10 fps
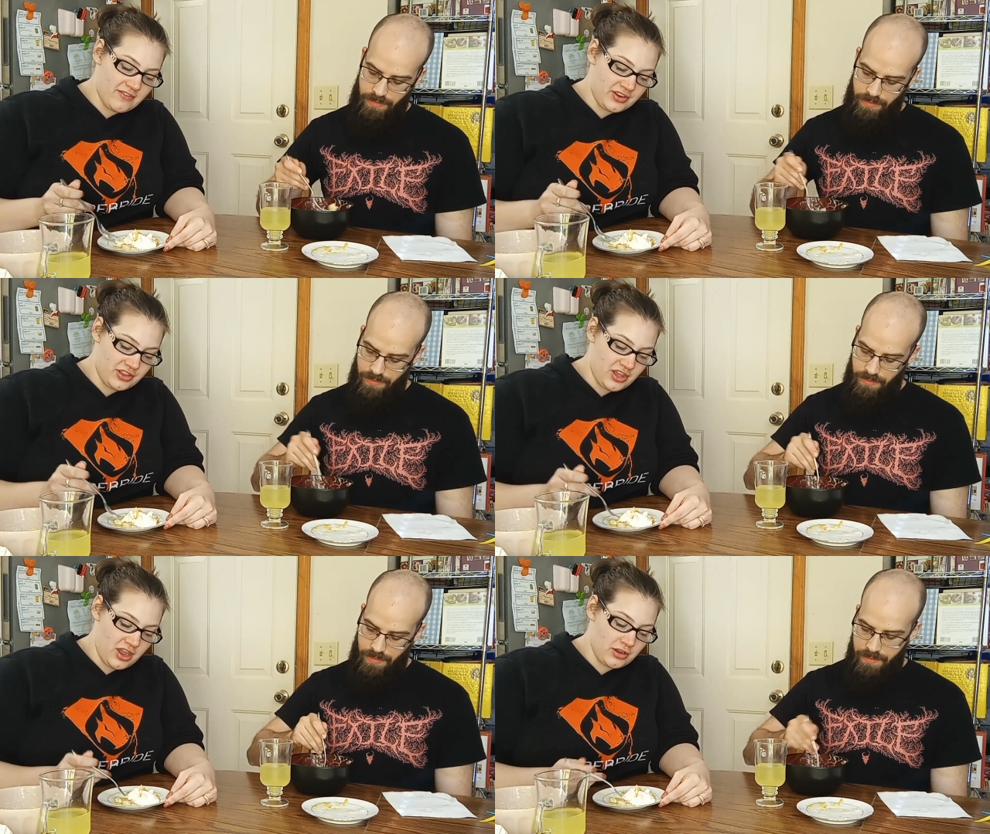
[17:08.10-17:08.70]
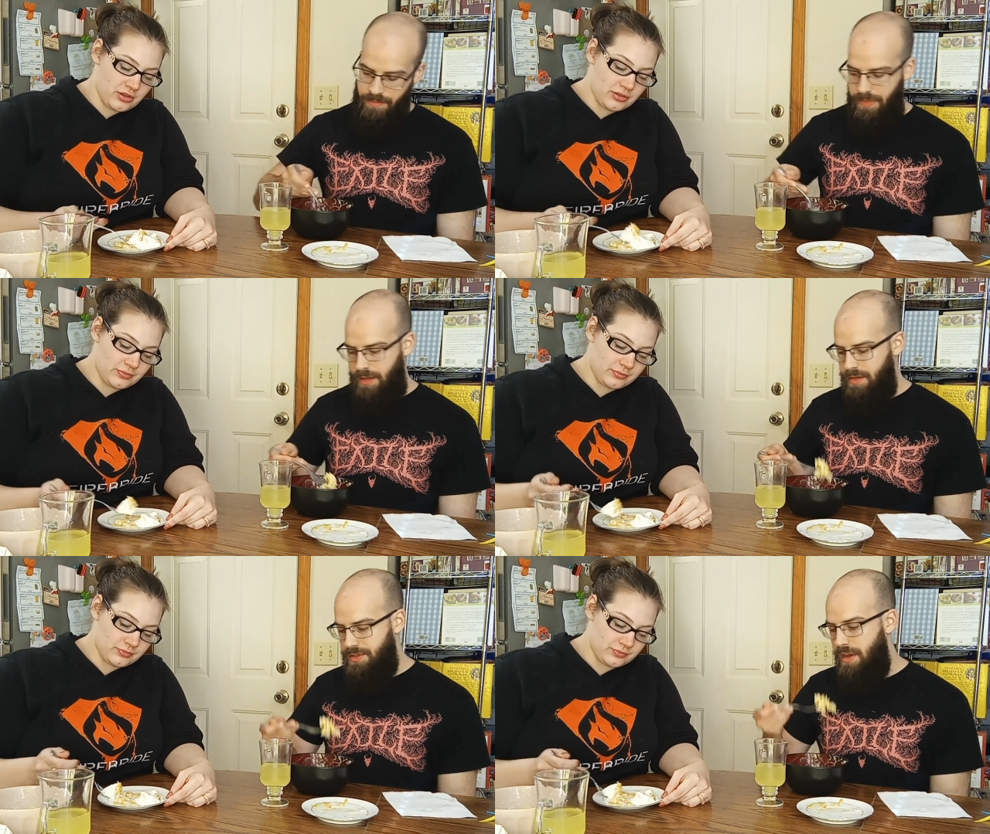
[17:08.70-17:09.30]
Speaker 1: everything?
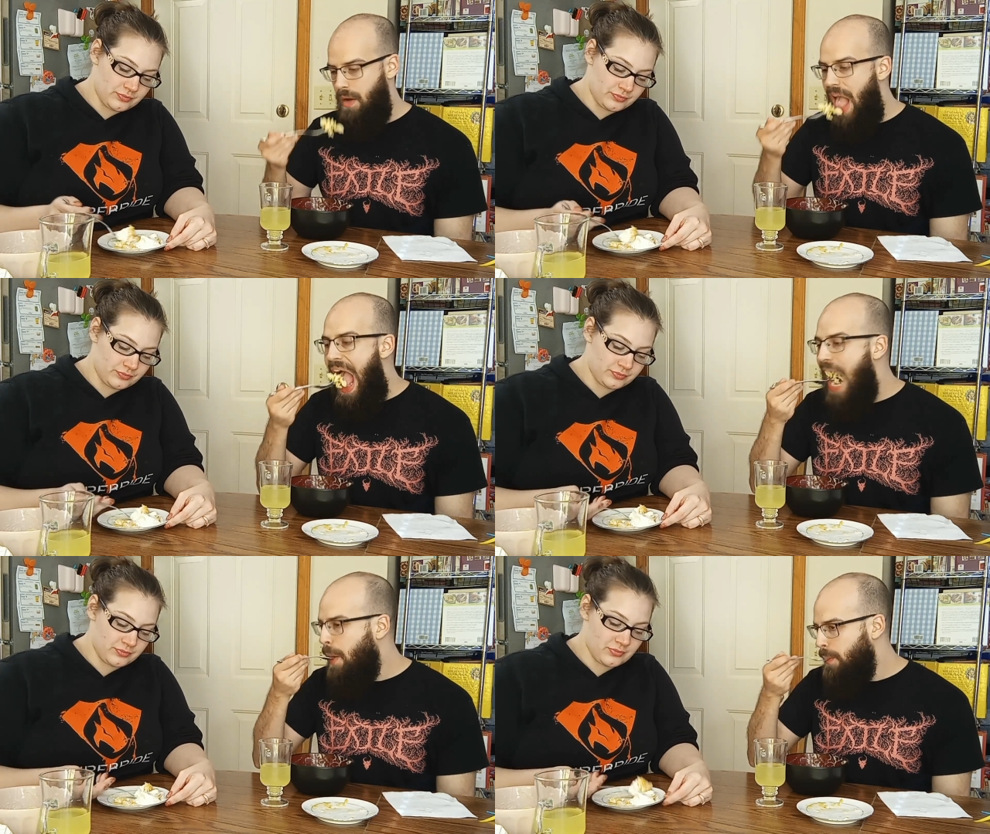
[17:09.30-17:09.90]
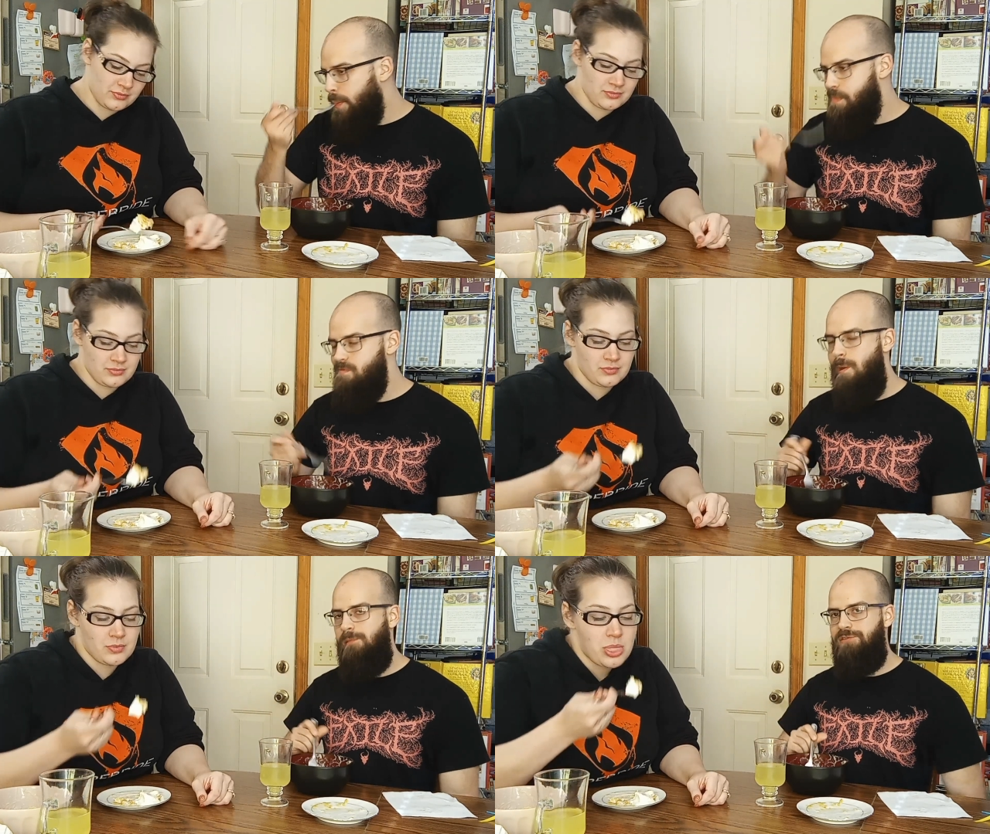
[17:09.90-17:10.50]
Speaker 2: So...
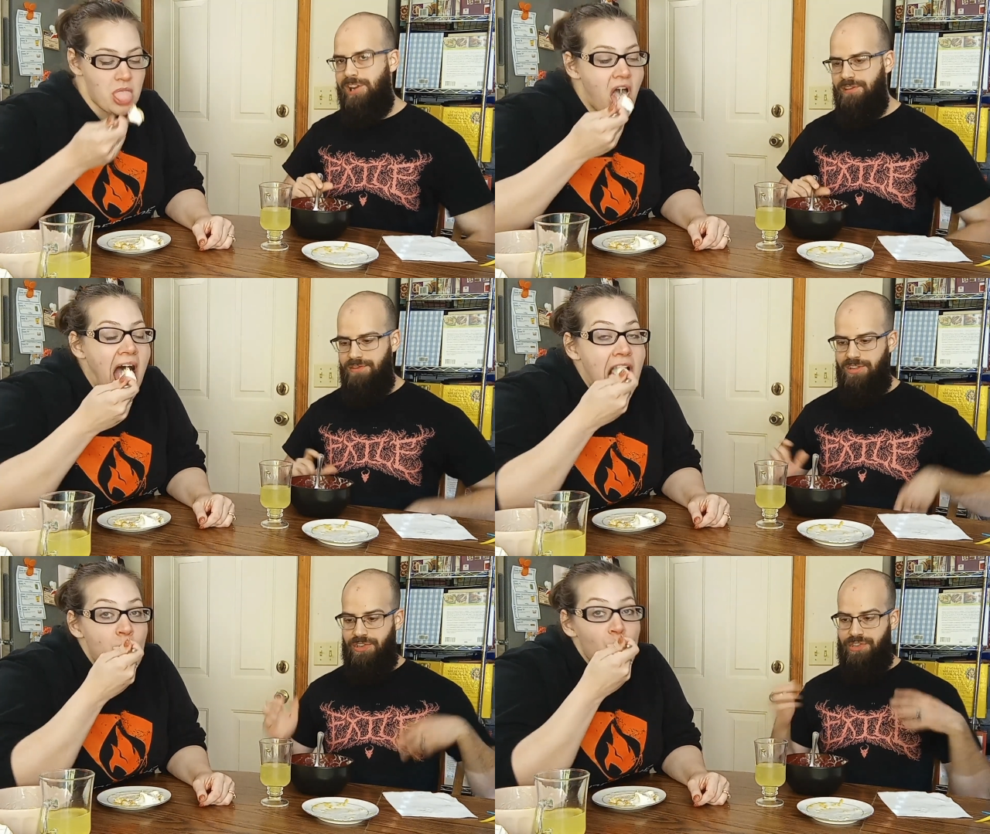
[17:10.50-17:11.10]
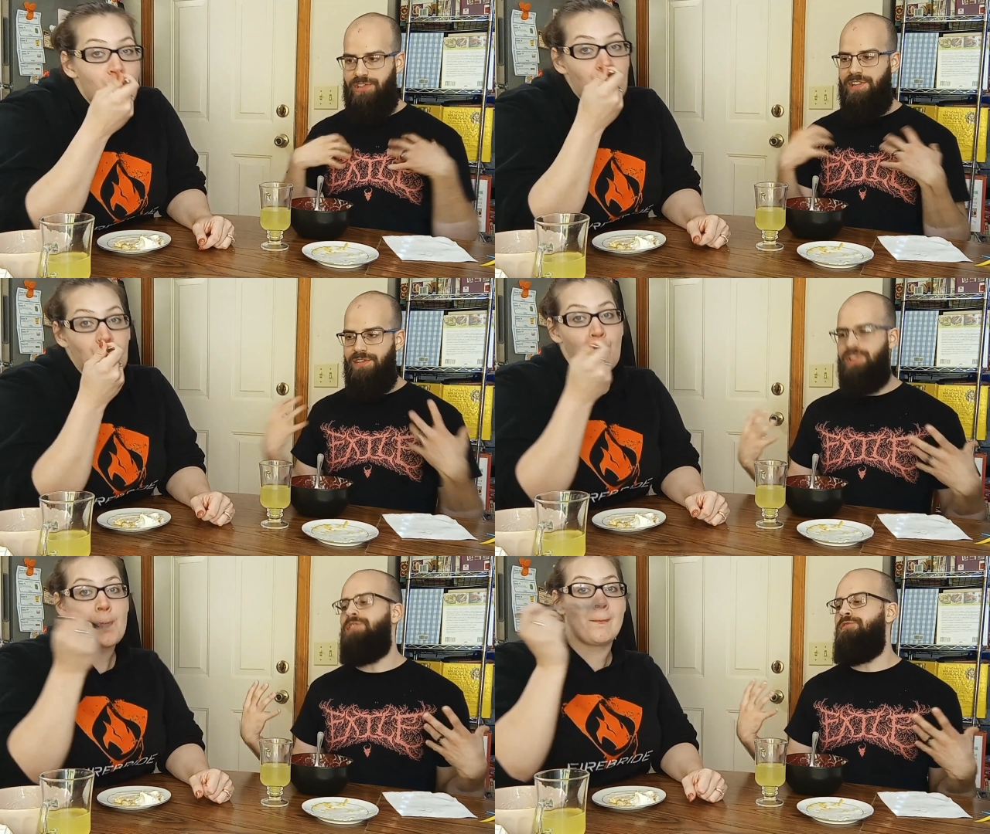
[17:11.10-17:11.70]
final verdict on
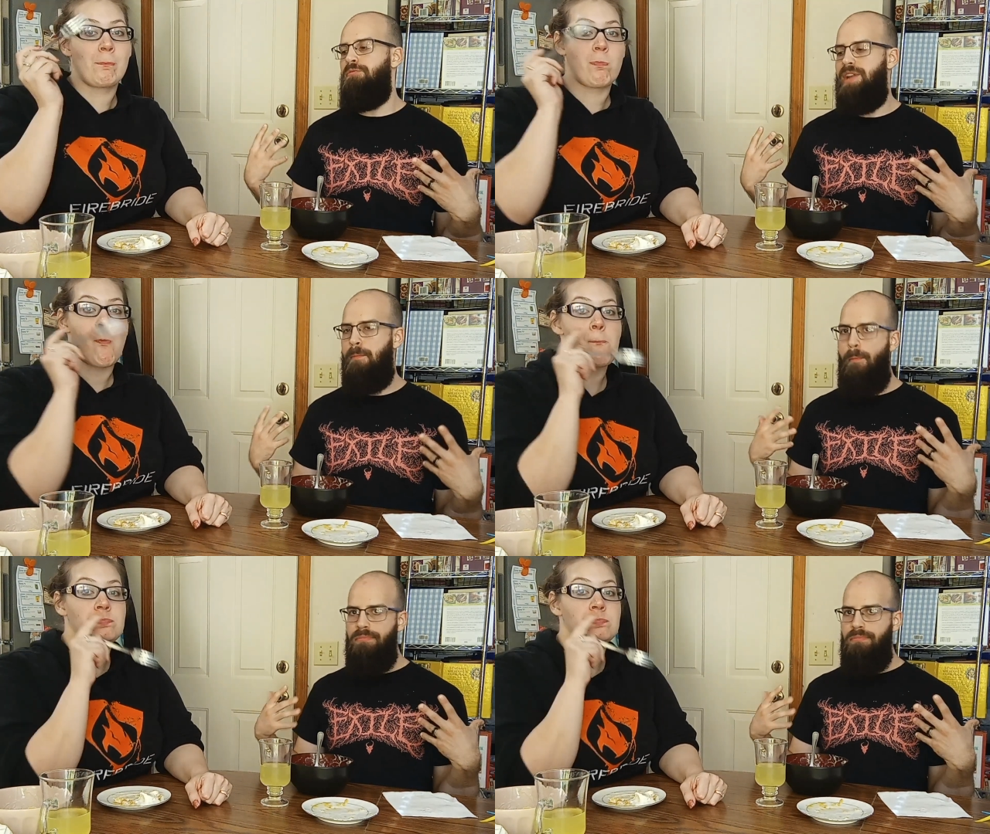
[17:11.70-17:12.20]
everything for me.